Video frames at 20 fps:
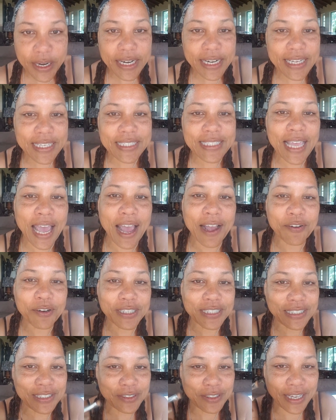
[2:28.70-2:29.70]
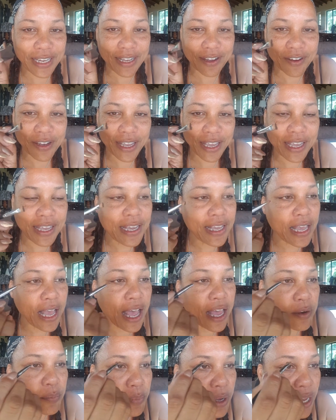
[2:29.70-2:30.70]
it is that we're doing. Okay,
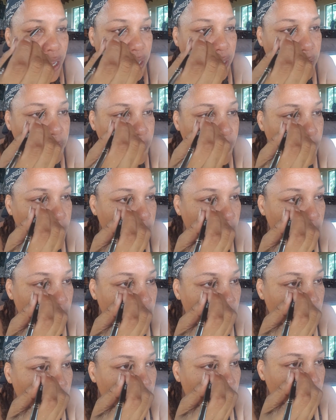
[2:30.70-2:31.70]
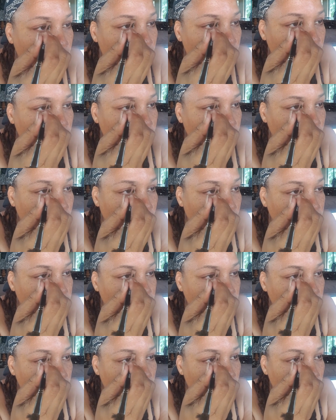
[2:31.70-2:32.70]
got my
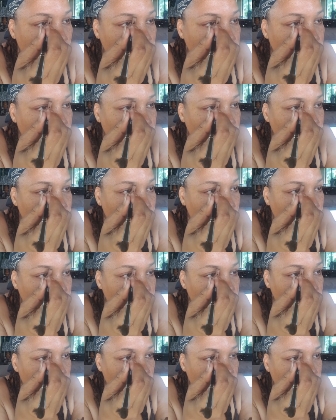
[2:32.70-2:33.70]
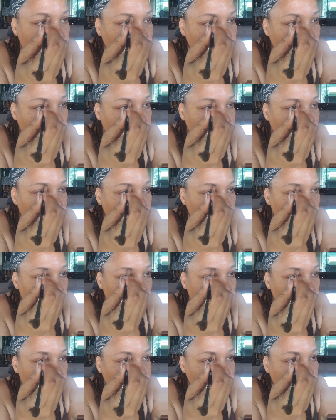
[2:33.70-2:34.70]
powder on my brush, and I'm going to go
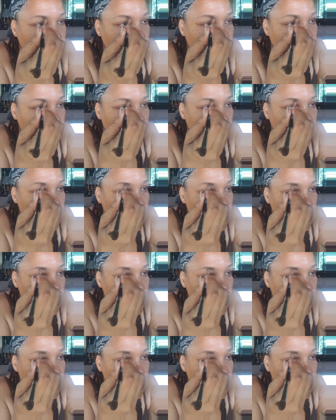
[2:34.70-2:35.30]
carefully